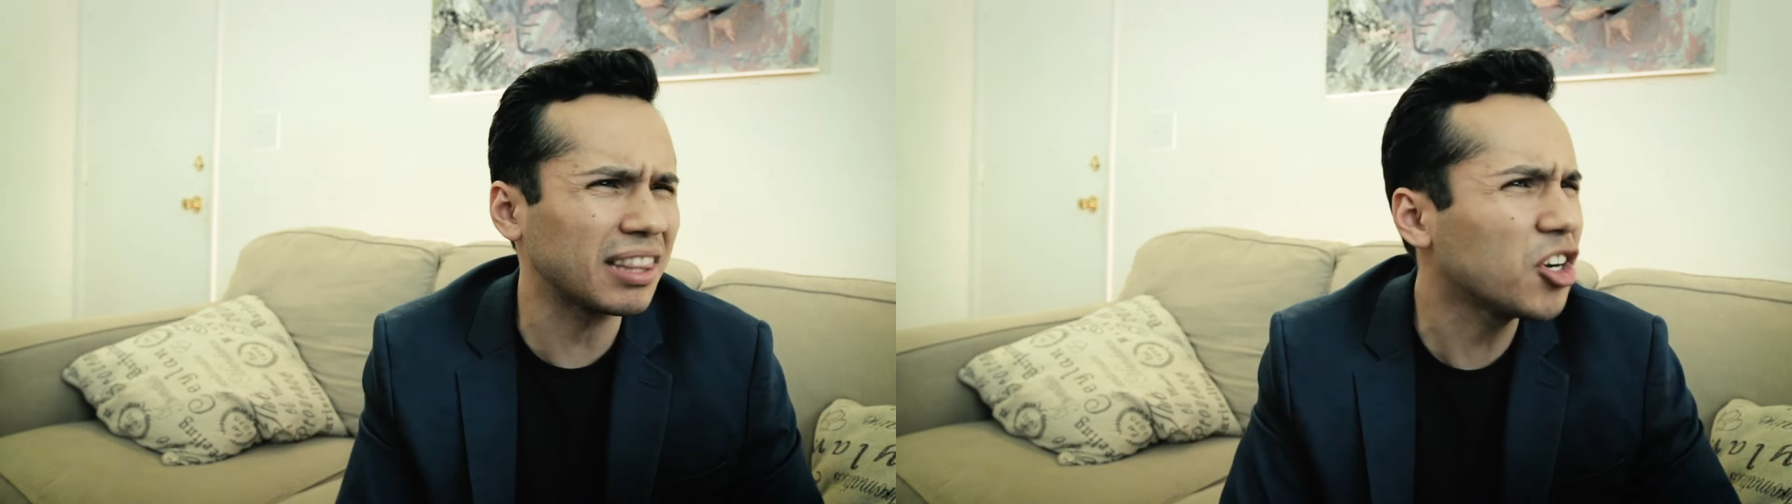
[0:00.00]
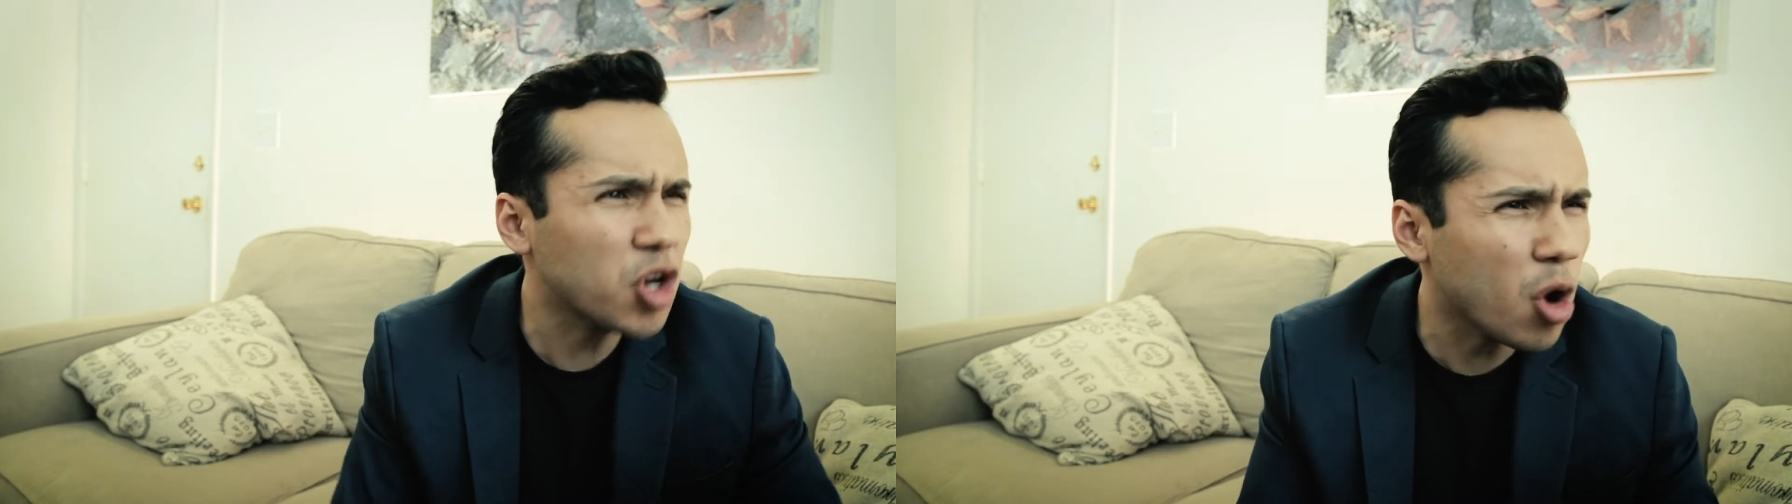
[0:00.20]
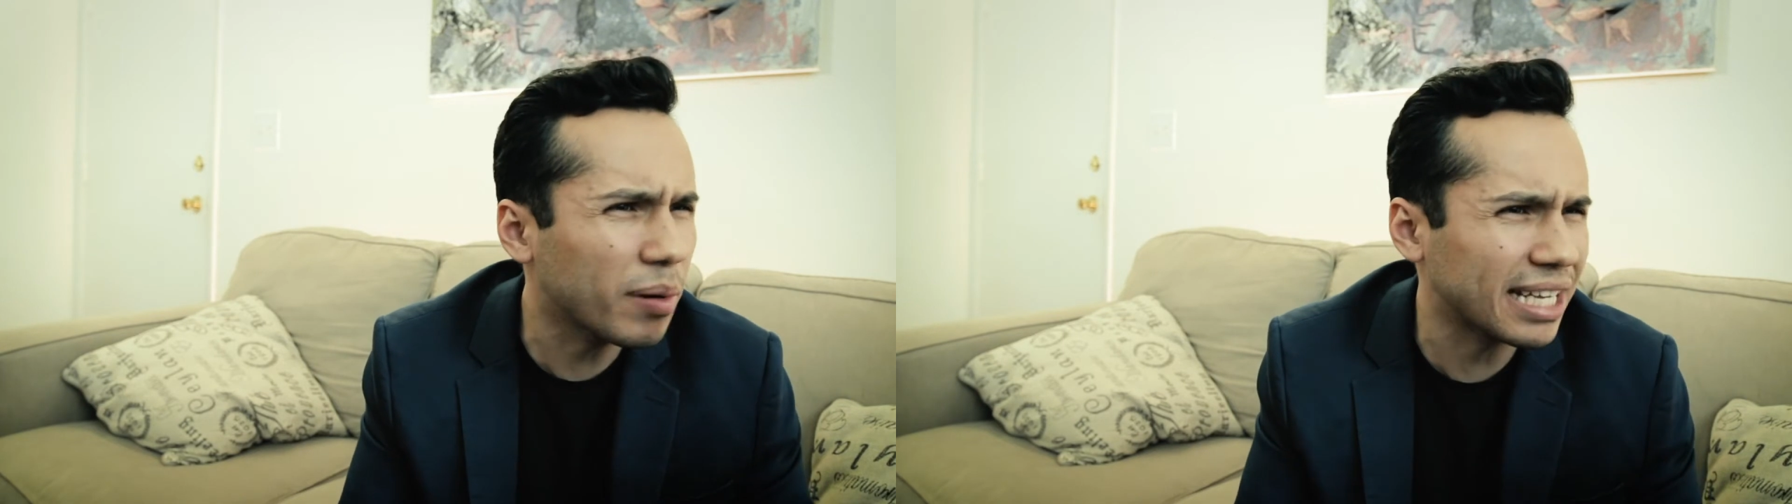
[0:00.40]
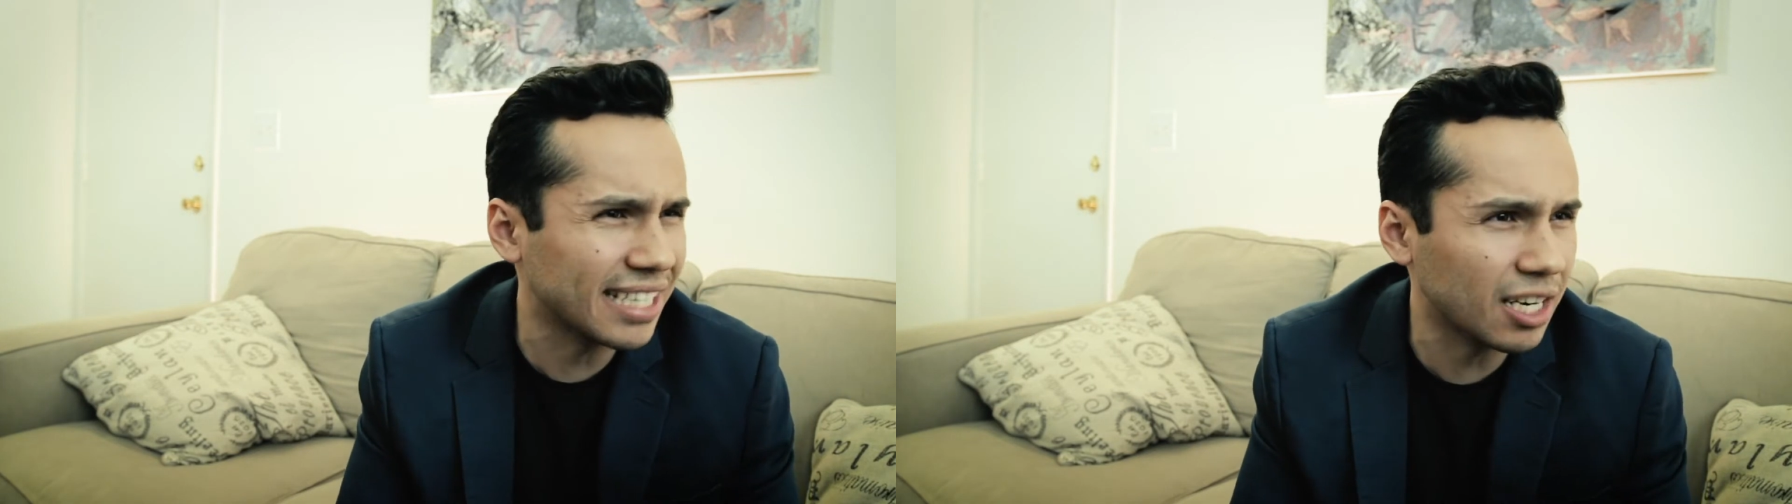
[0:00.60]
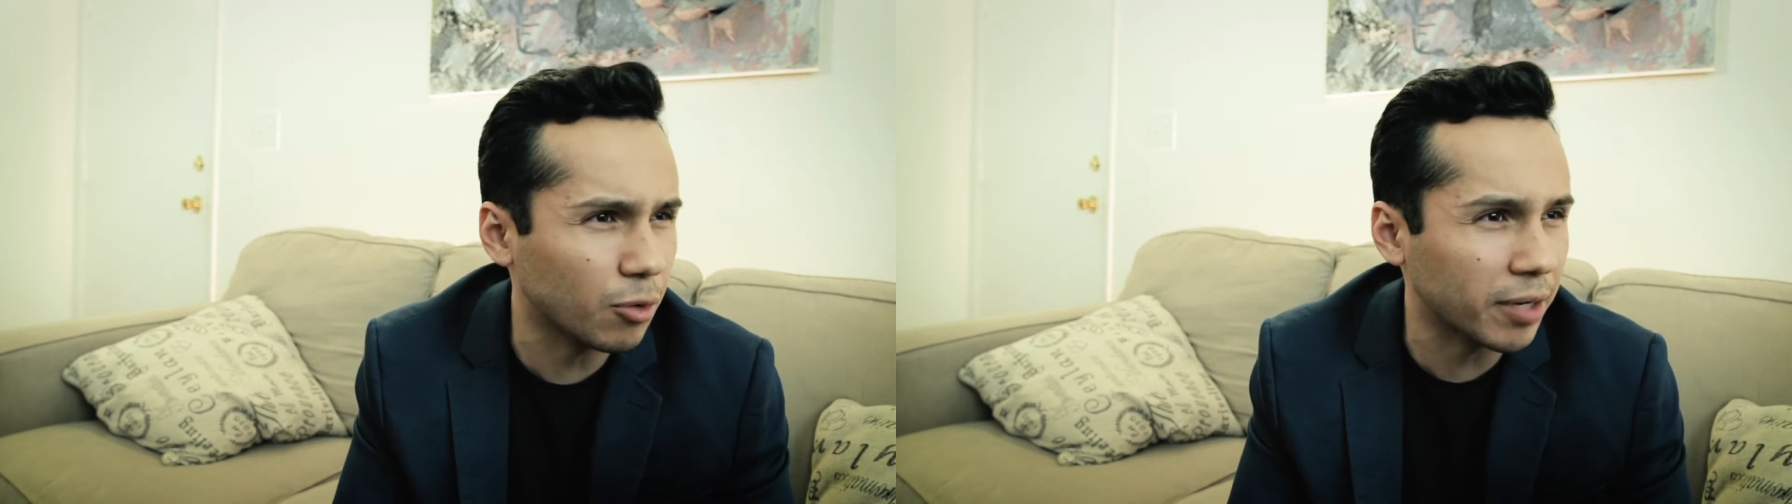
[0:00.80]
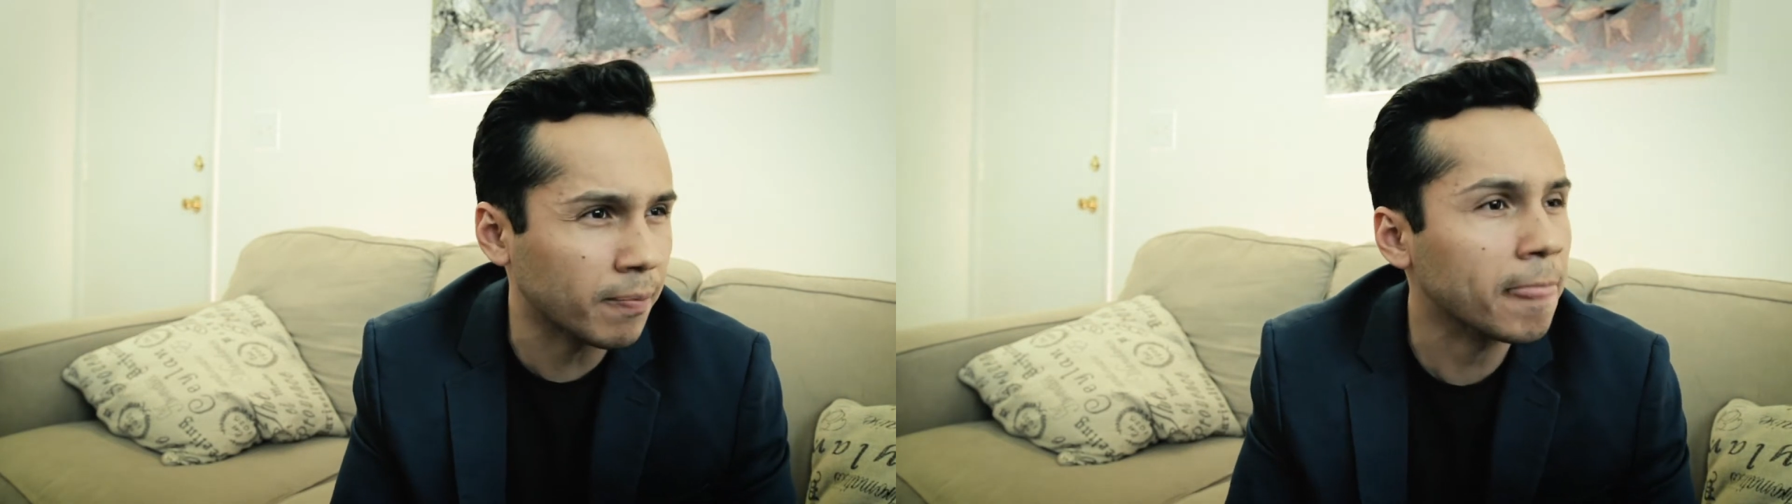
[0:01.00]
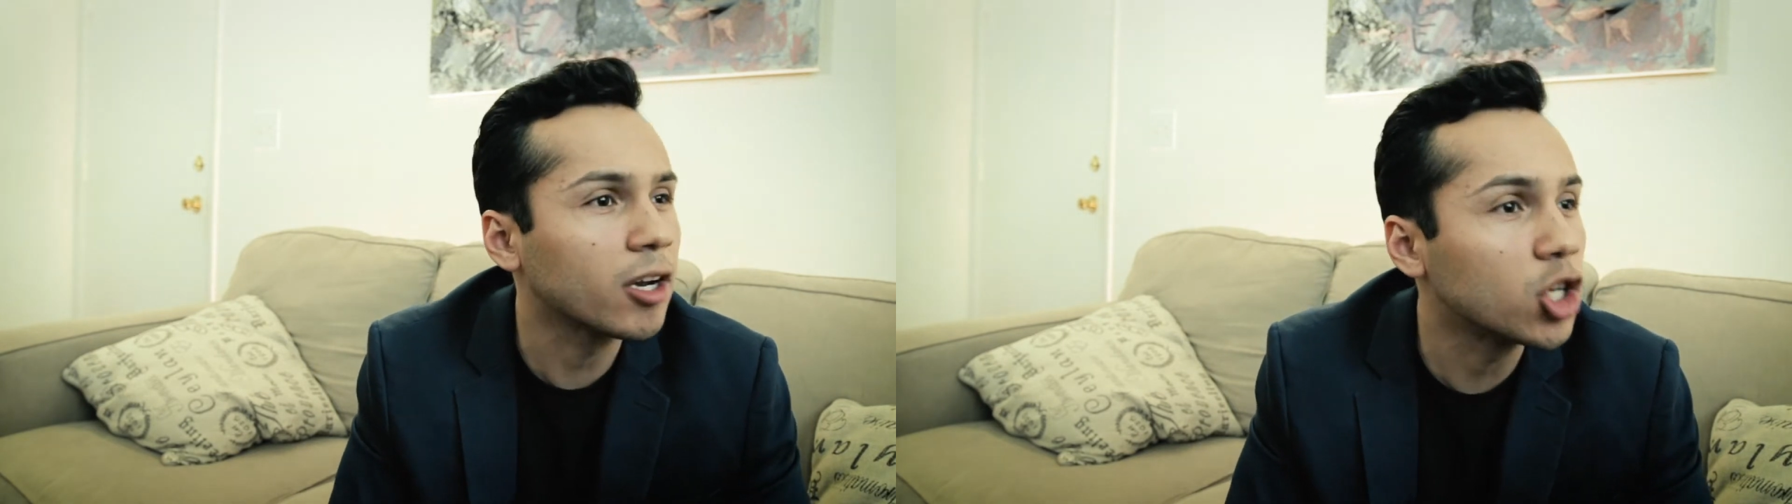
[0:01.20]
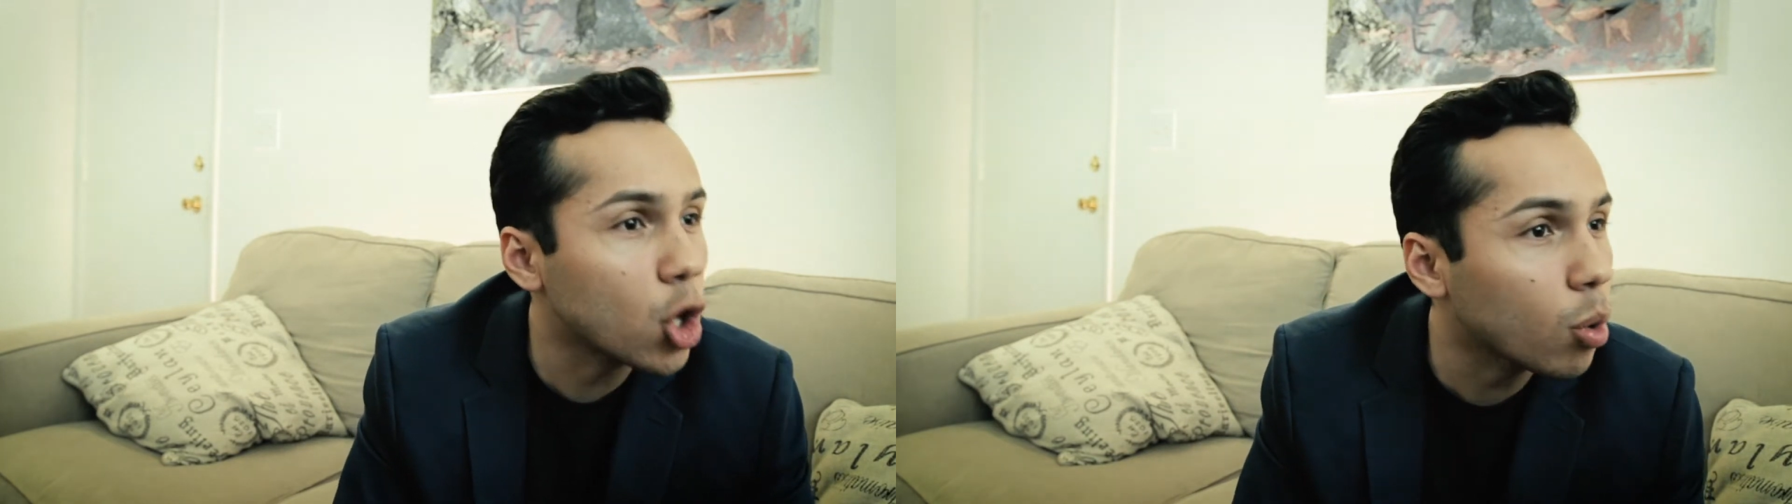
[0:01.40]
they're nobodies anyway. No